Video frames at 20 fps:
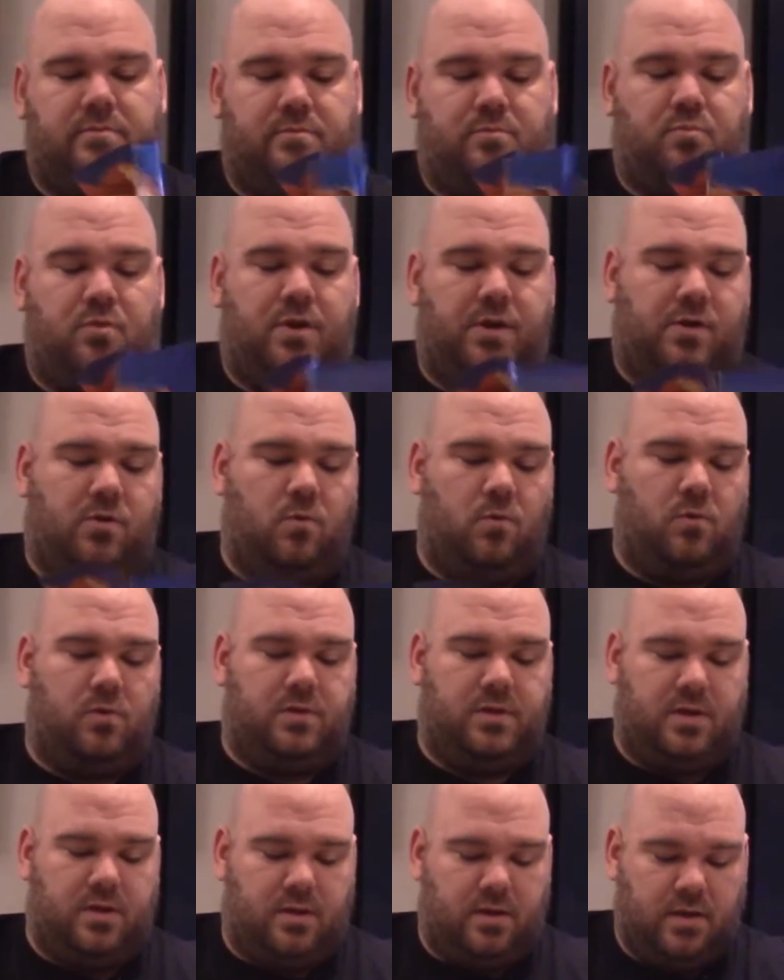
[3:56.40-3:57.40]
Pretty
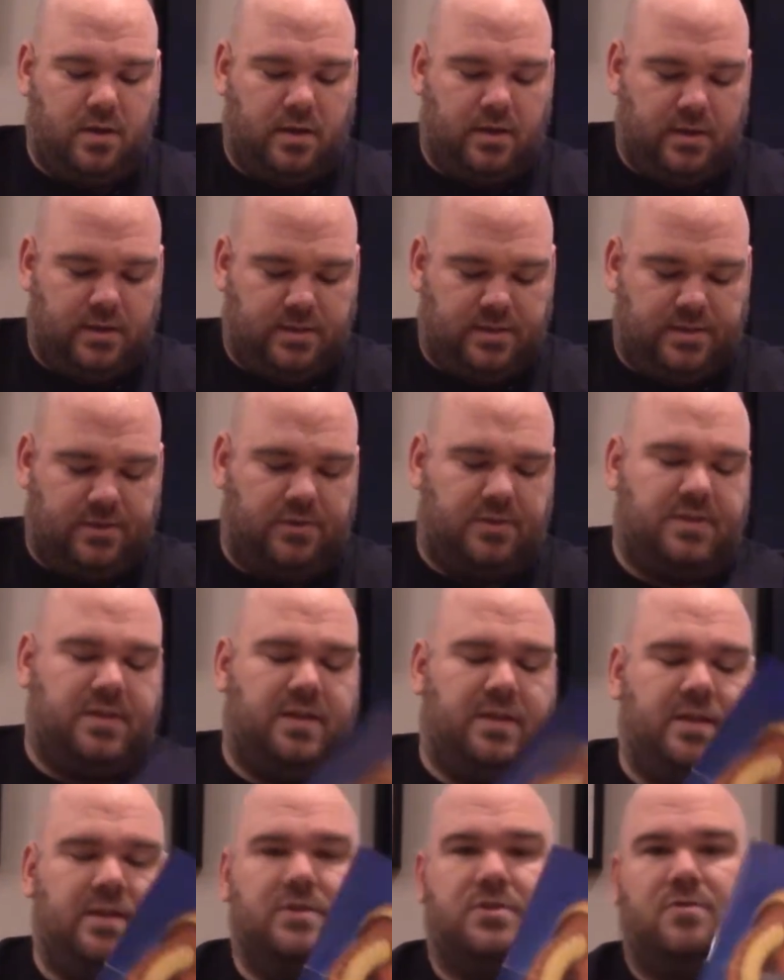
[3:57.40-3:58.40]
cool to still
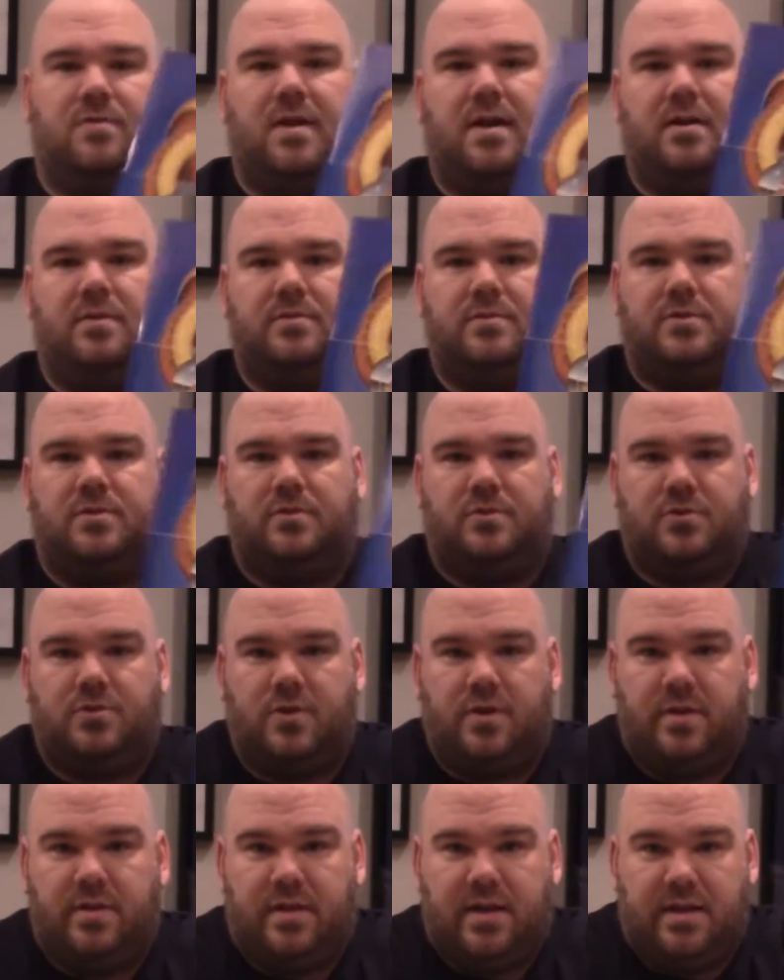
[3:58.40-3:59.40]
see these around, so I'll
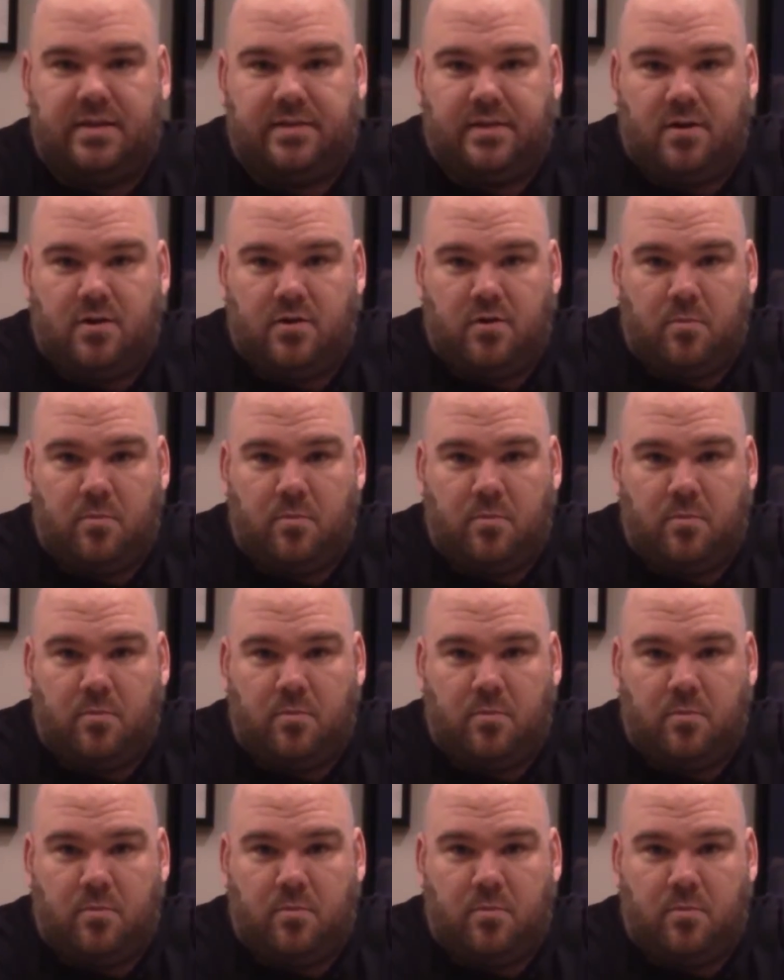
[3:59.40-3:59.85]
show you that there, the